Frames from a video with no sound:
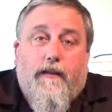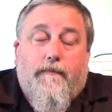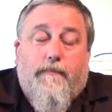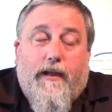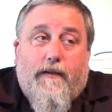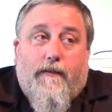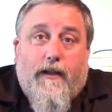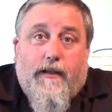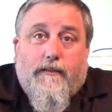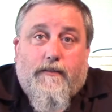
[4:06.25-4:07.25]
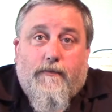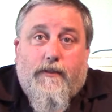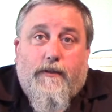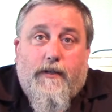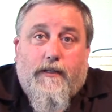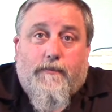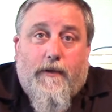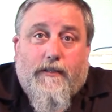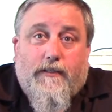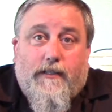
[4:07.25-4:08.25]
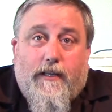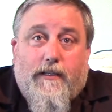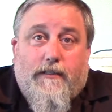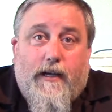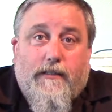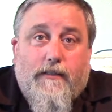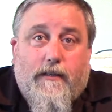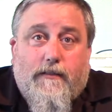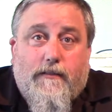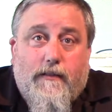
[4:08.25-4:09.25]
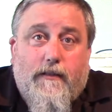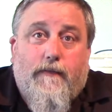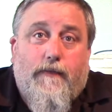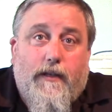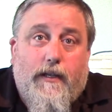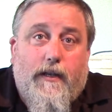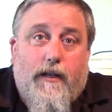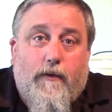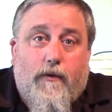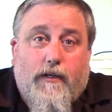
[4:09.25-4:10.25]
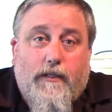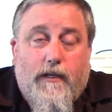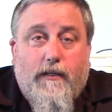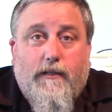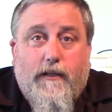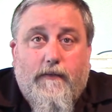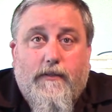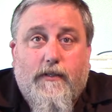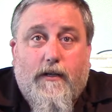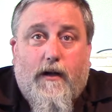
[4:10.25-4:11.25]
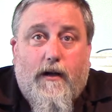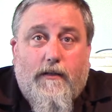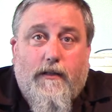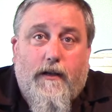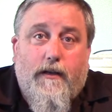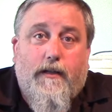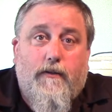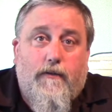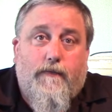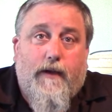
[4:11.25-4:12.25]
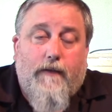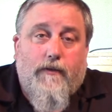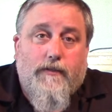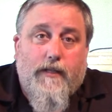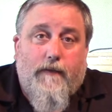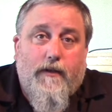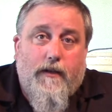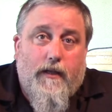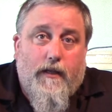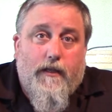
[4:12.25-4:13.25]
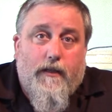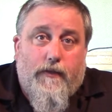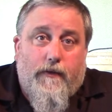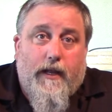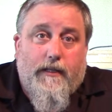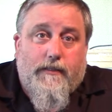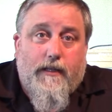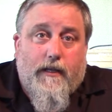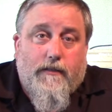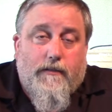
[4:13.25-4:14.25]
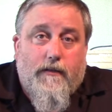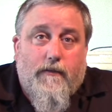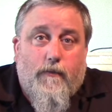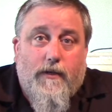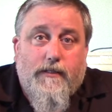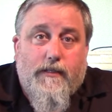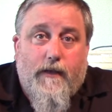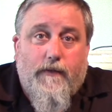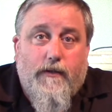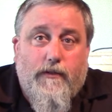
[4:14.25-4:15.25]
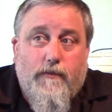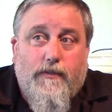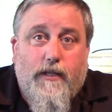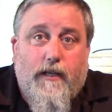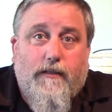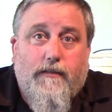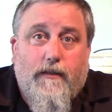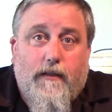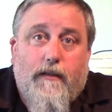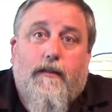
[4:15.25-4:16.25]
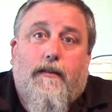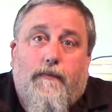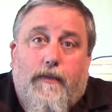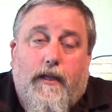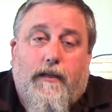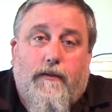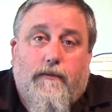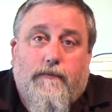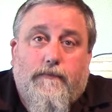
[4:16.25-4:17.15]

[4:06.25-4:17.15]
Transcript: Pat Radens with Unique Specialty and Classics. If you need any work done, give us a call. Area code 507-386-1726. Thank you.